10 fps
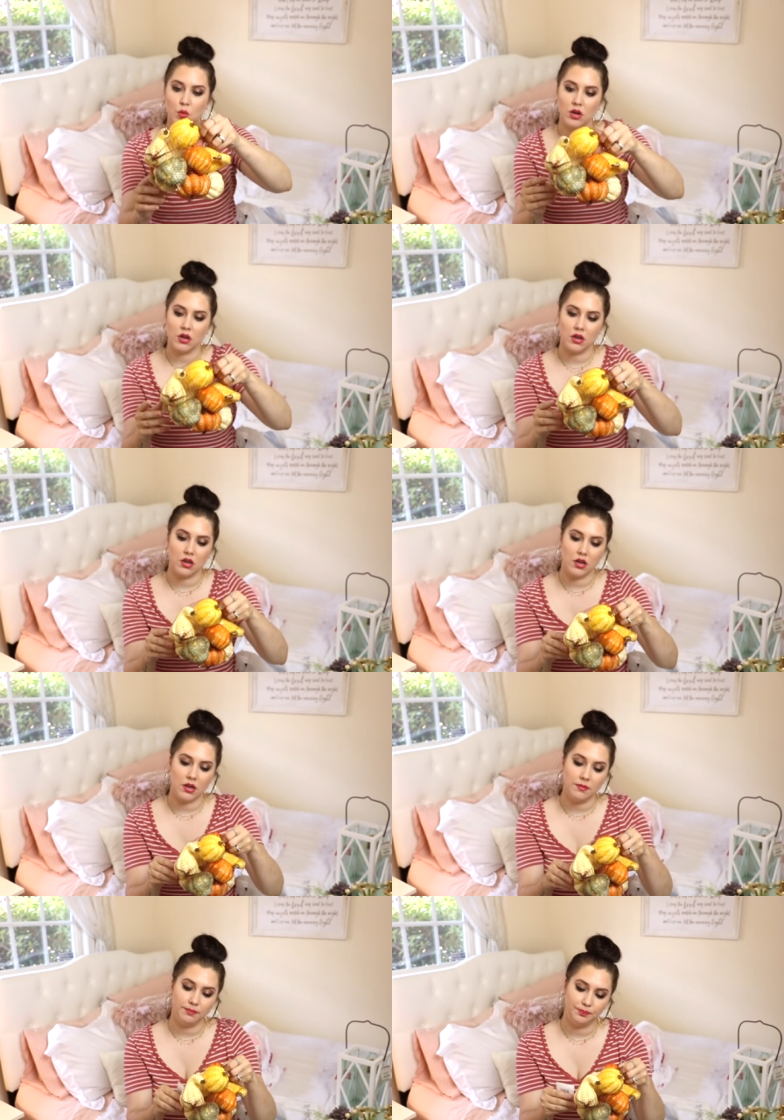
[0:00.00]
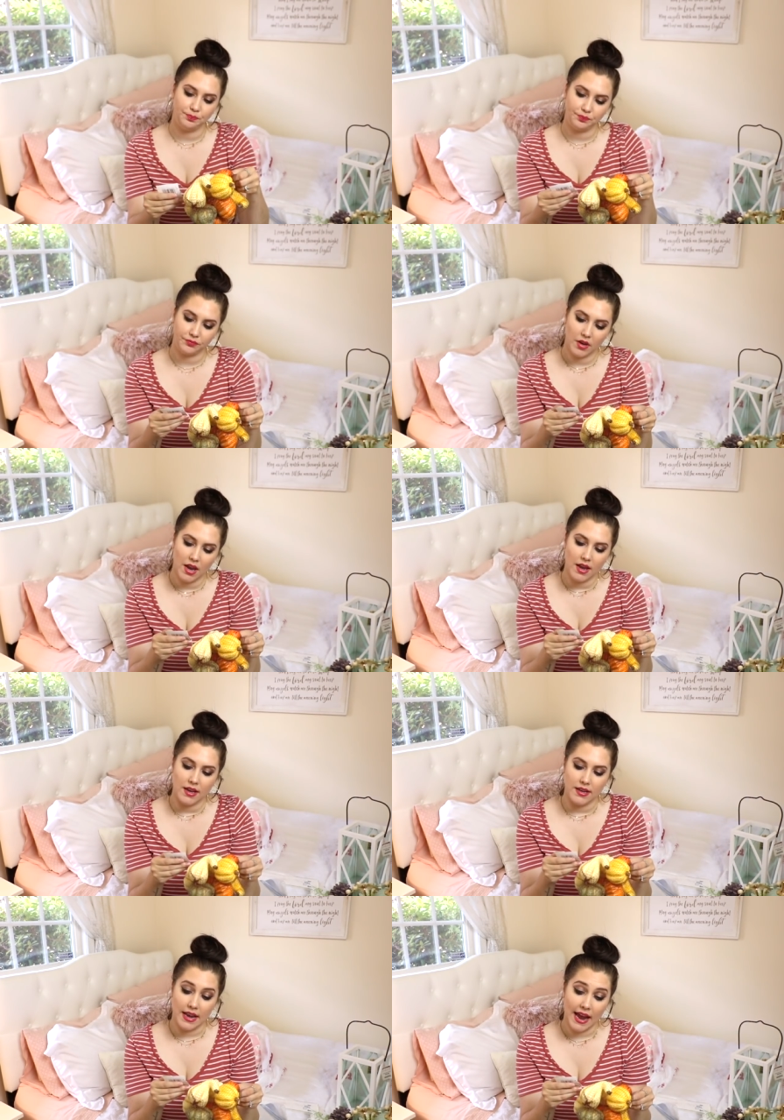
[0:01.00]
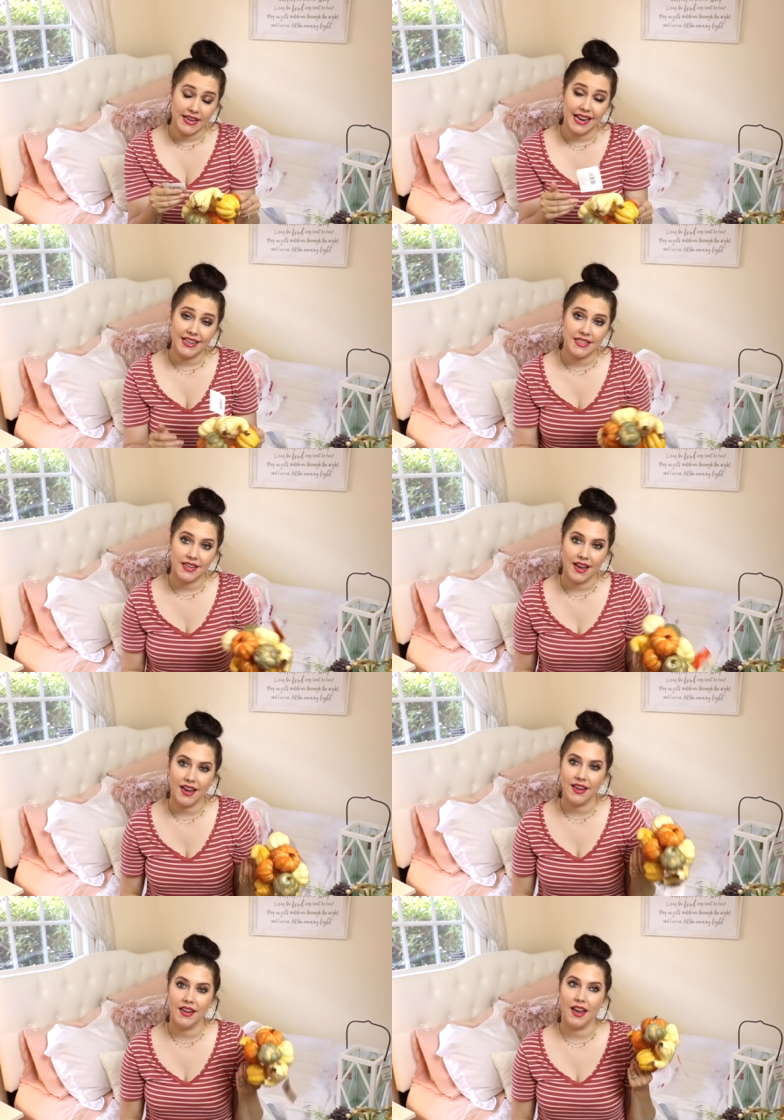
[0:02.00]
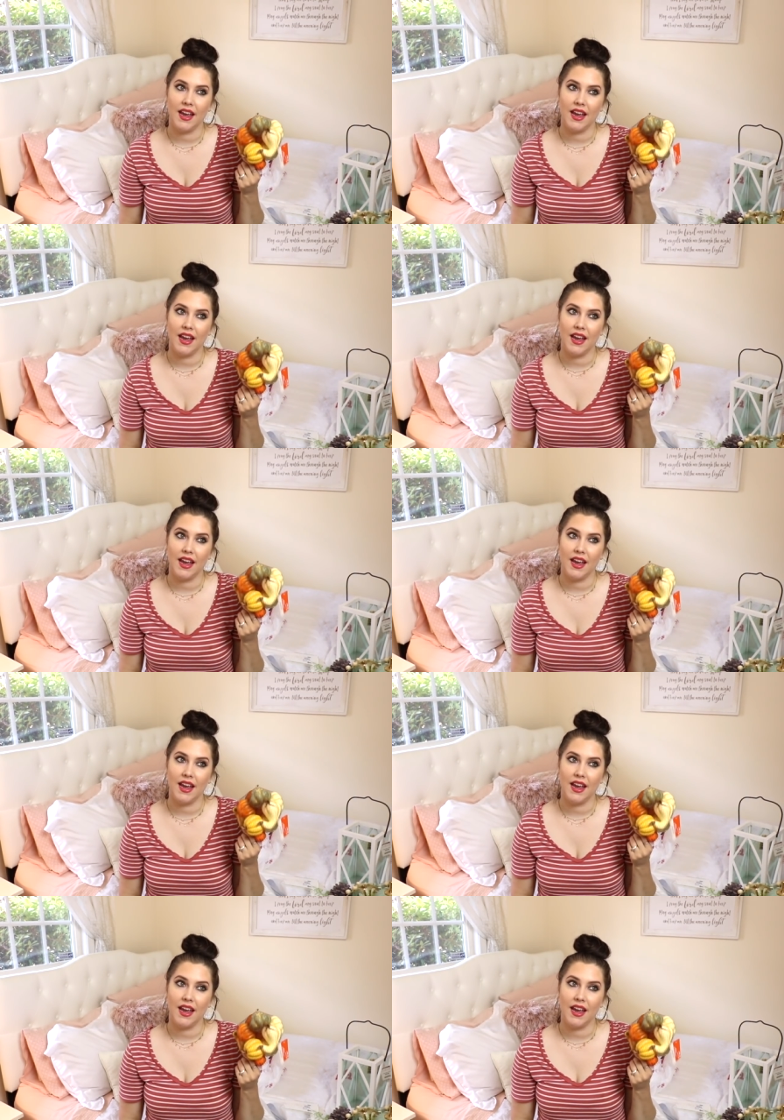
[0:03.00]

were $9.99